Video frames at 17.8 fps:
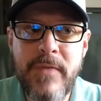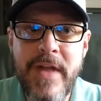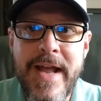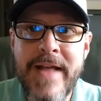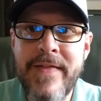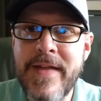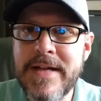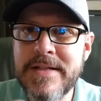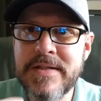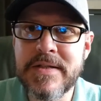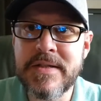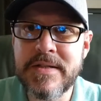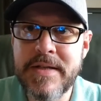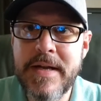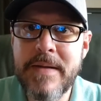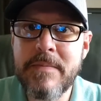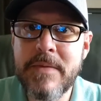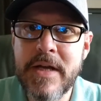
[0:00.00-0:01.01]
And that's the
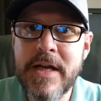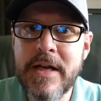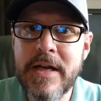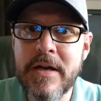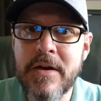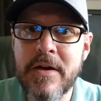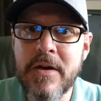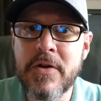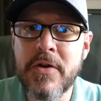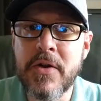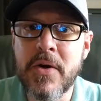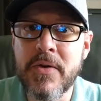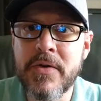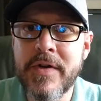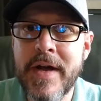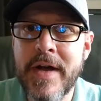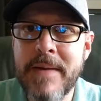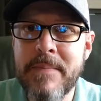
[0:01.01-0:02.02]
same thing in an
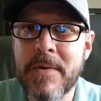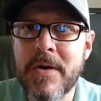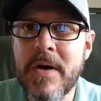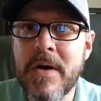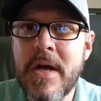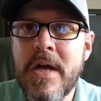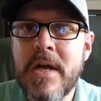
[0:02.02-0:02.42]
adult diaper.